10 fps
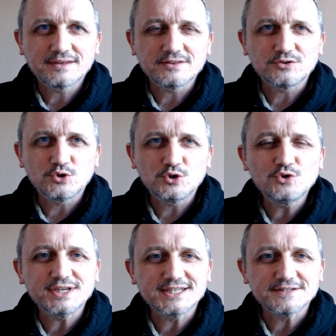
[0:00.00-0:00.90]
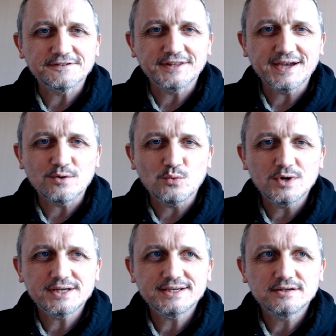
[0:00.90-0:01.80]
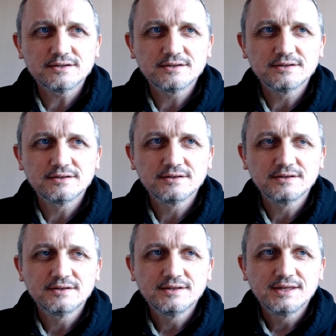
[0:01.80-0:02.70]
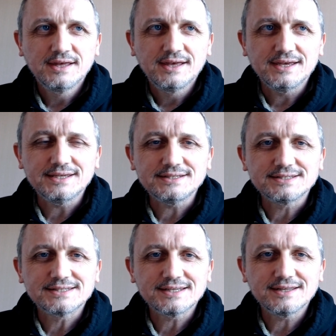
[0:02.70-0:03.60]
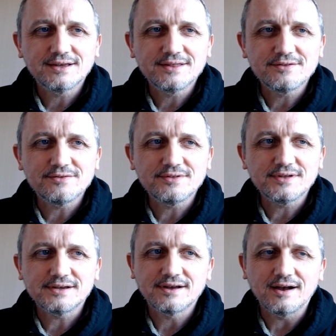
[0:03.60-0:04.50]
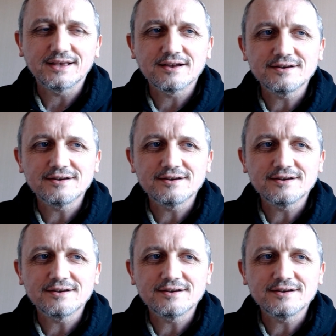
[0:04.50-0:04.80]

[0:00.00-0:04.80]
two reasons for that. One is I kind of